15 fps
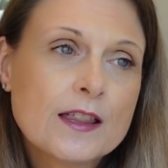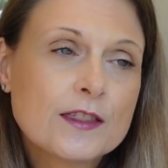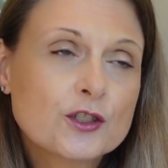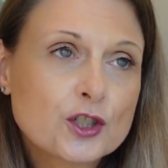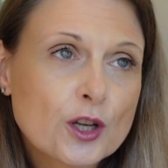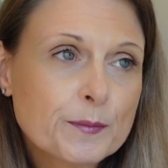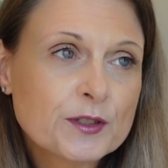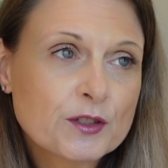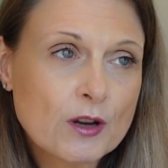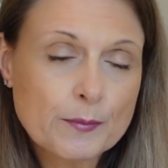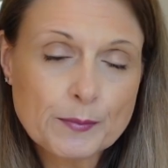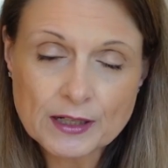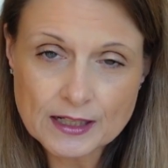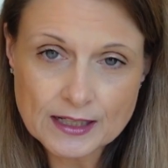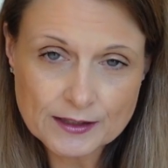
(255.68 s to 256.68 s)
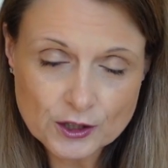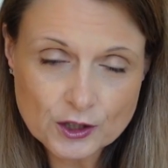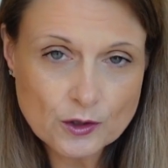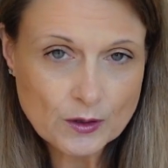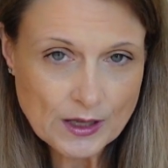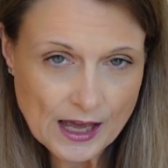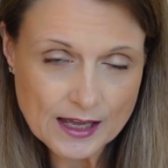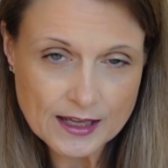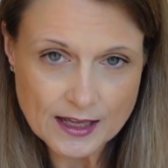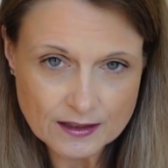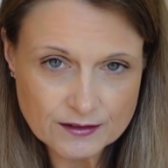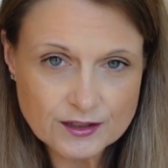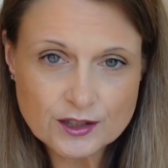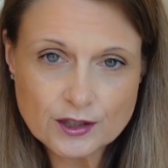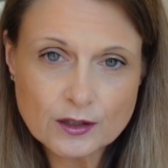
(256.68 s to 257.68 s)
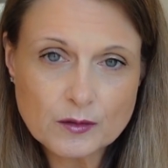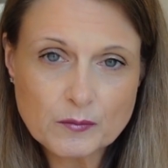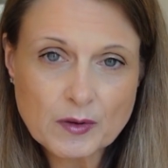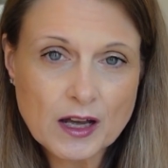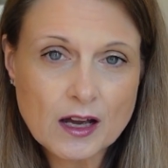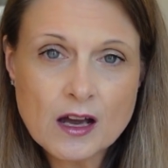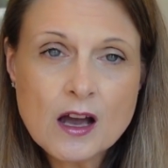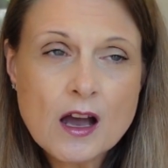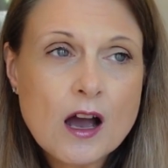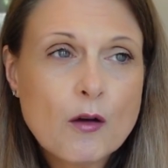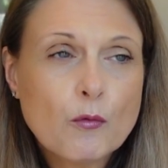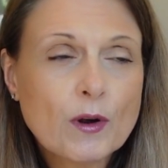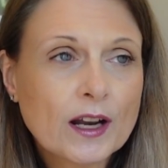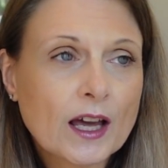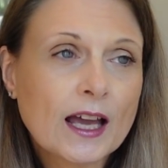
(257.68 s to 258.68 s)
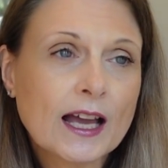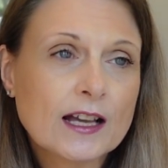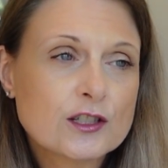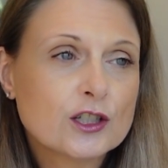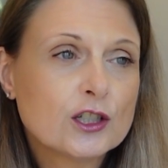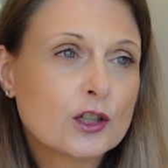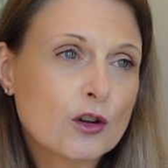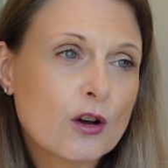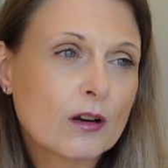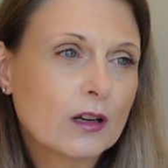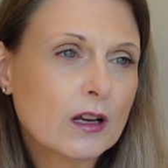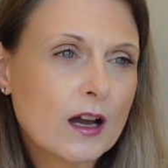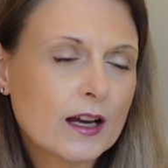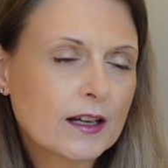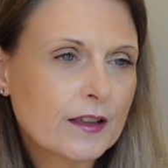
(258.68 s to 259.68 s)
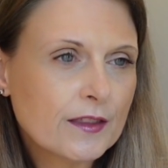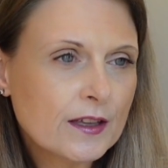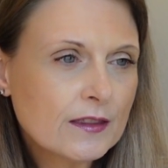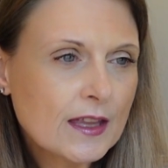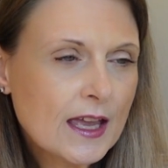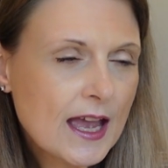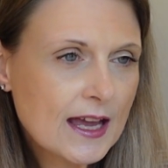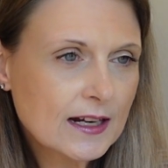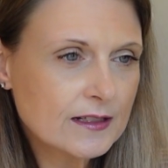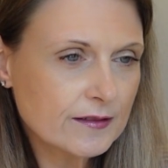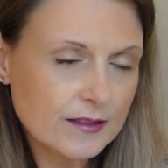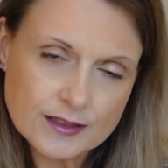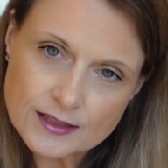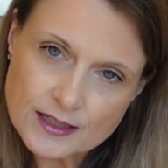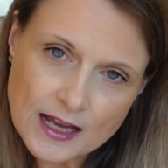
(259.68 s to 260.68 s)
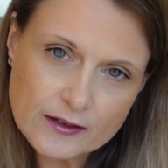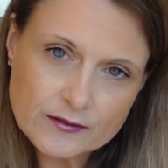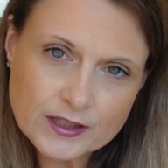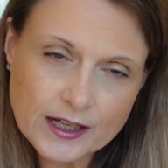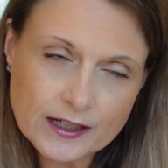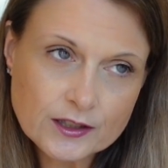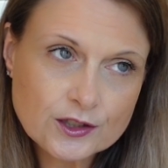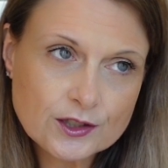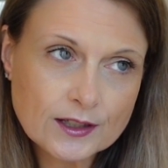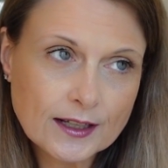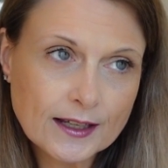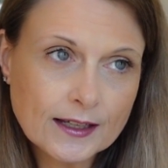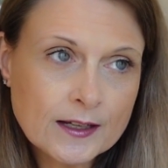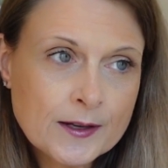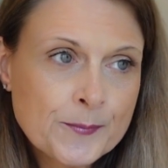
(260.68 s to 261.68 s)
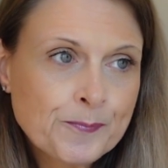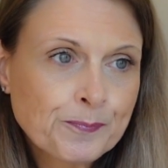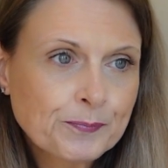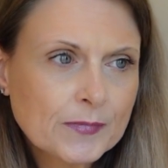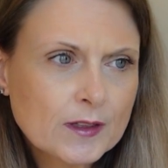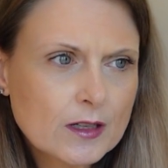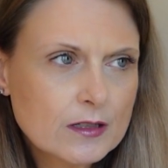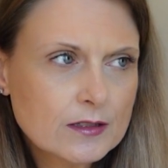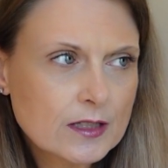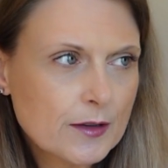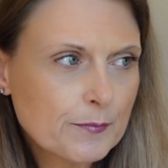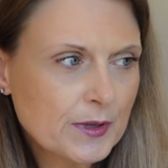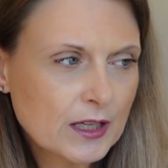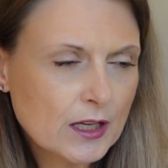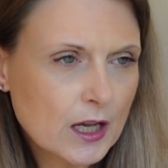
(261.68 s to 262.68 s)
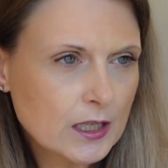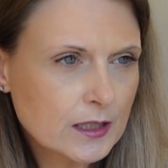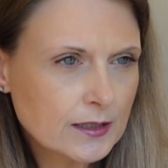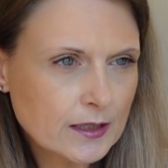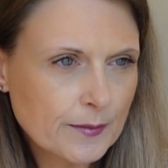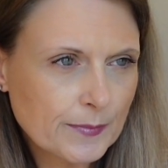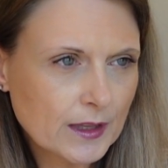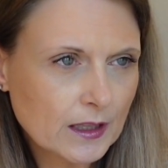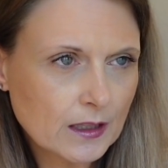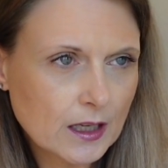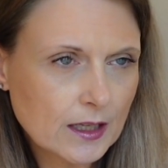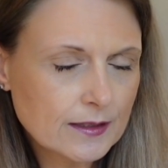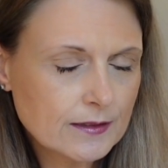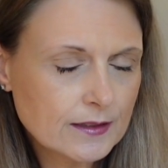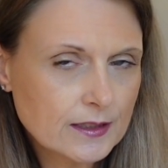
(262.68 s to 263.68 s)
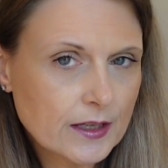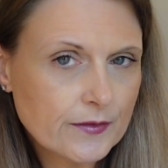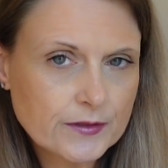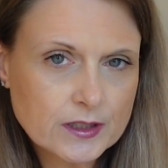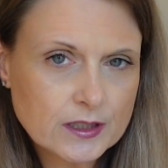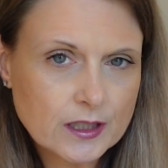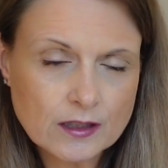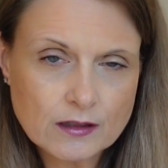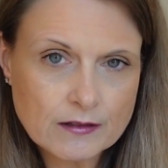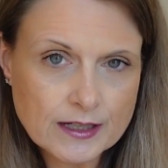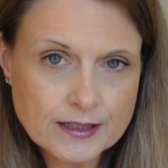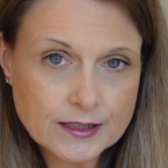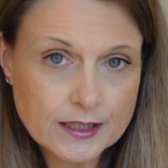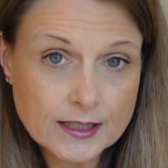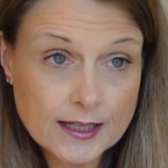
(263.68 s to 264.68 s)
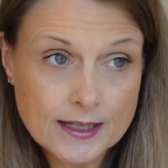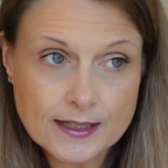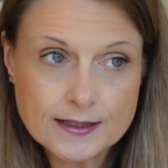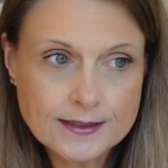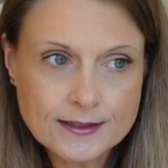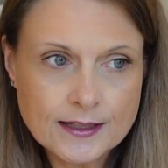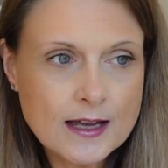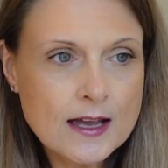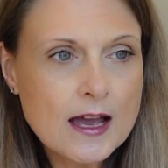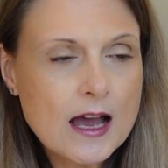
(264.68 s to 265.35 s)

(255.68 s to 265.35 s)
the shops are opening in the UK again soon, but when I had to look online, I think they had a discount actually, because they've been going something like 70 or 80 years.